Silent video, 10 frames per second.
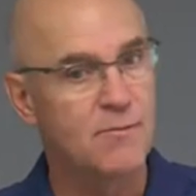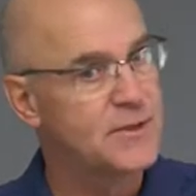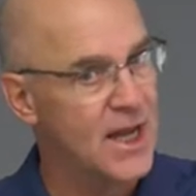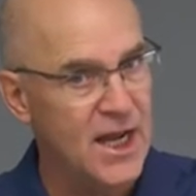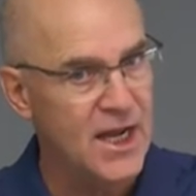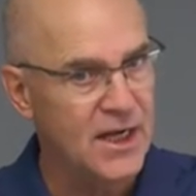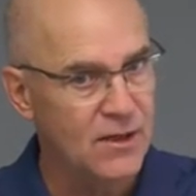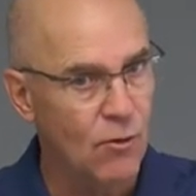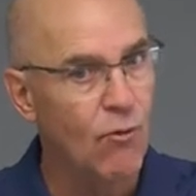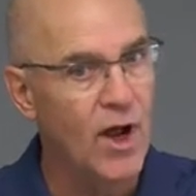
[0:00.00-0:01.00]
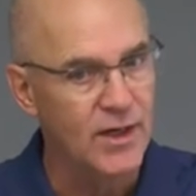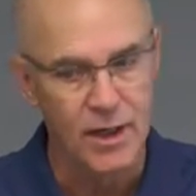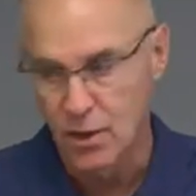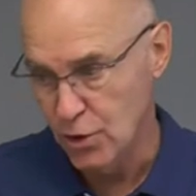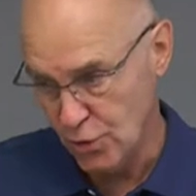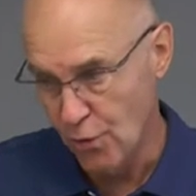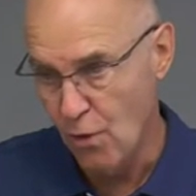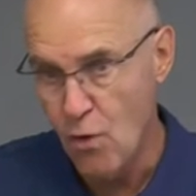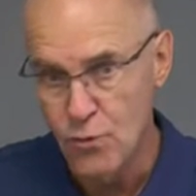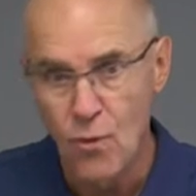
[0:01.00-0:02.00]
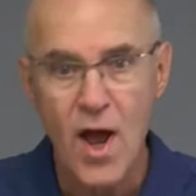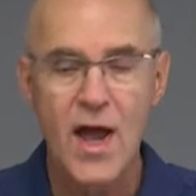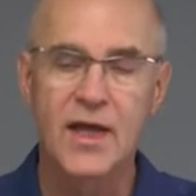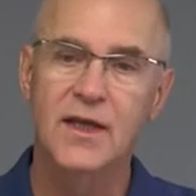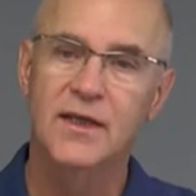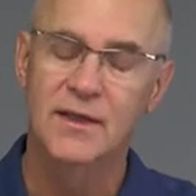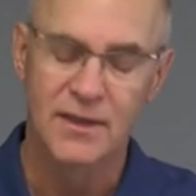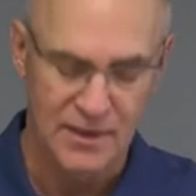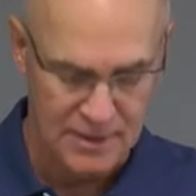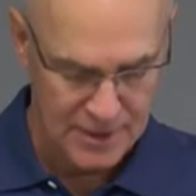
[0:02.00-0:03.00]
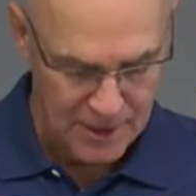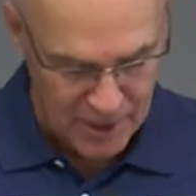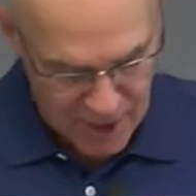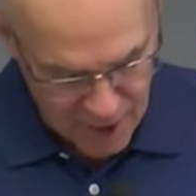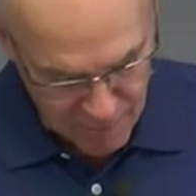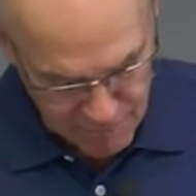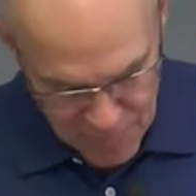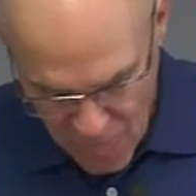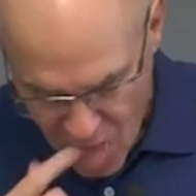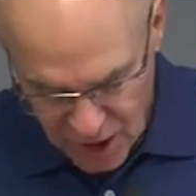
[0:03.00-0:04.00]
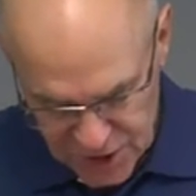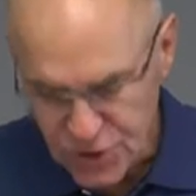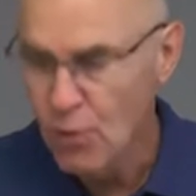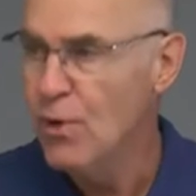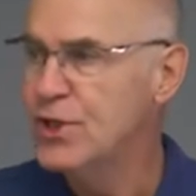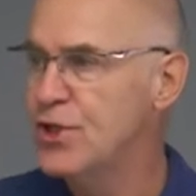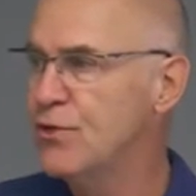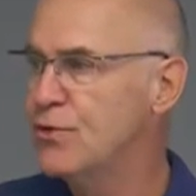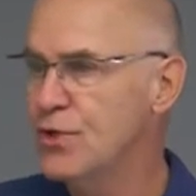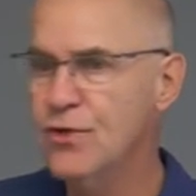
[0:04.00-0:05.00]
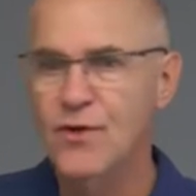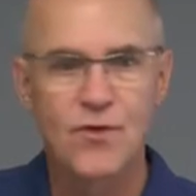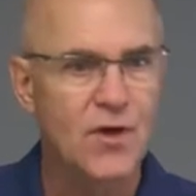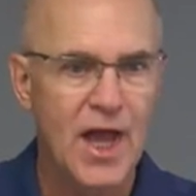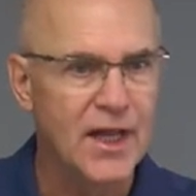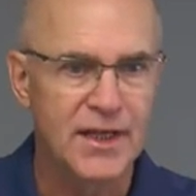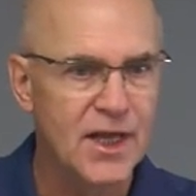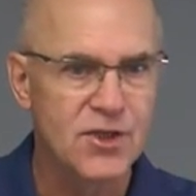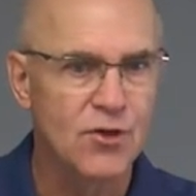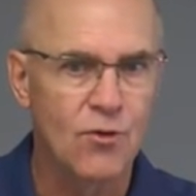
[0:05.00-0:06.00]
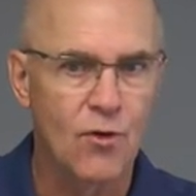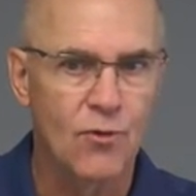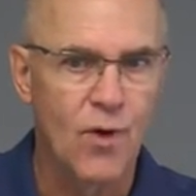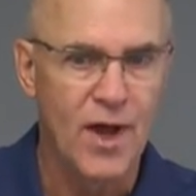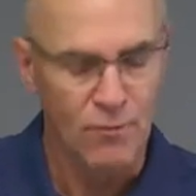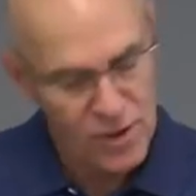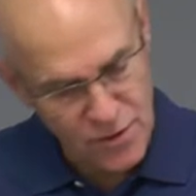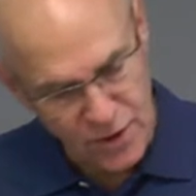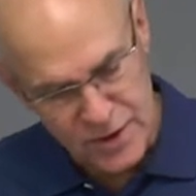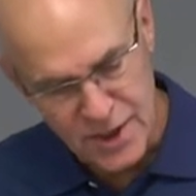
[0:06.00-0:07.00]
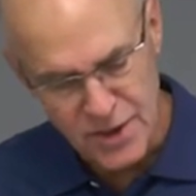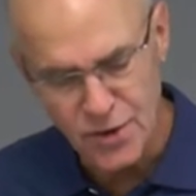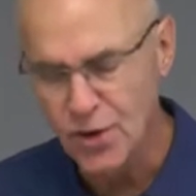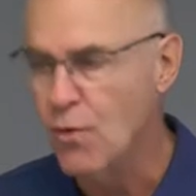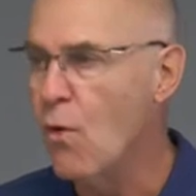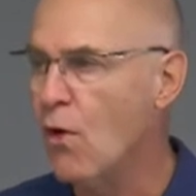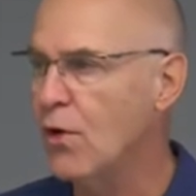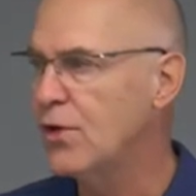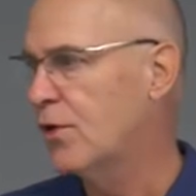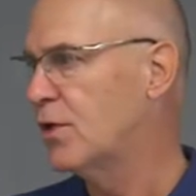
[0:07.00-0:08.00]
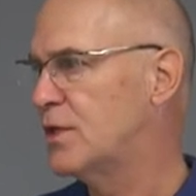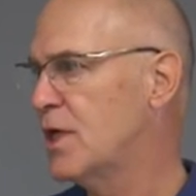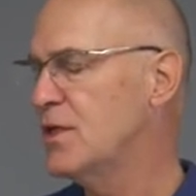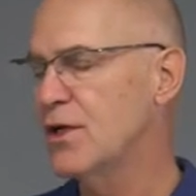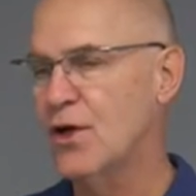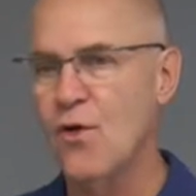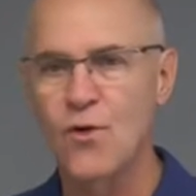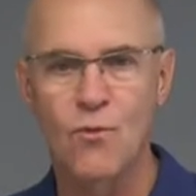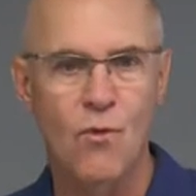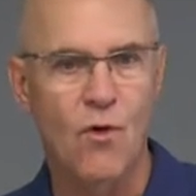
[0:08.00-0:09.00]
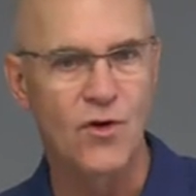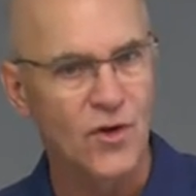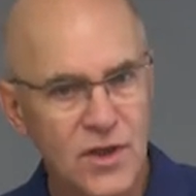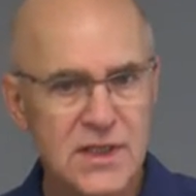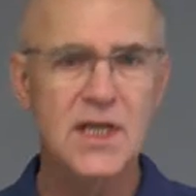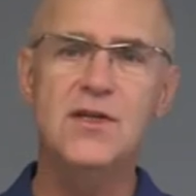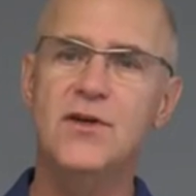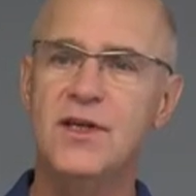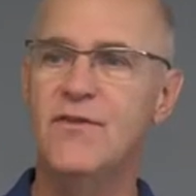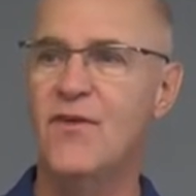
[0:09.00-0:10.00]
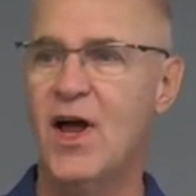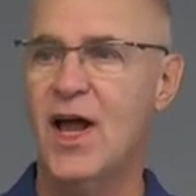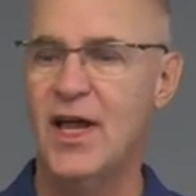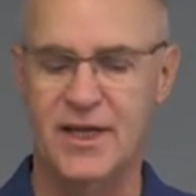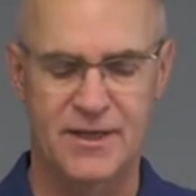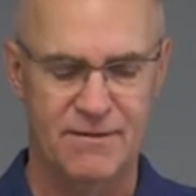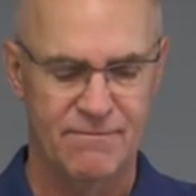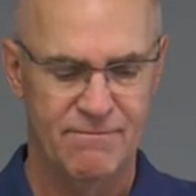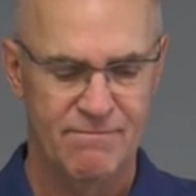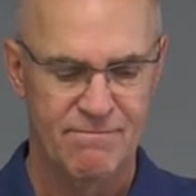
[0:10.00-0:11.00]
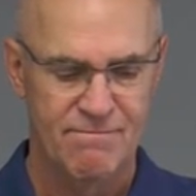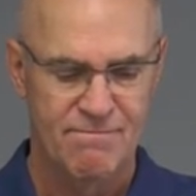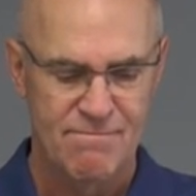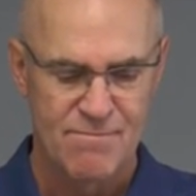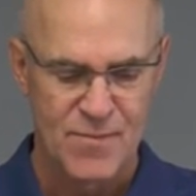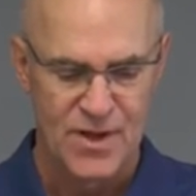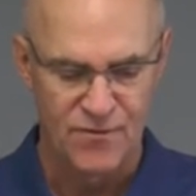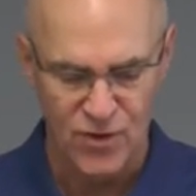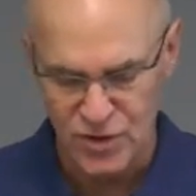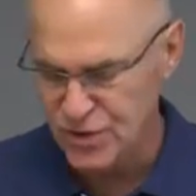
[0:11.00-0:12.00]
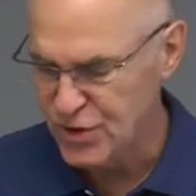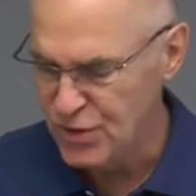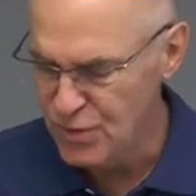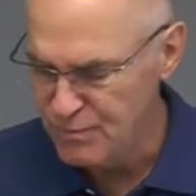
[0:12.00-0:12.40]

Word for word: obtain what? Your own way. Um, so what do you do if you can't get your own way? Well, you continue to quarrel, you continue to go to war, you continue to divide. In verse two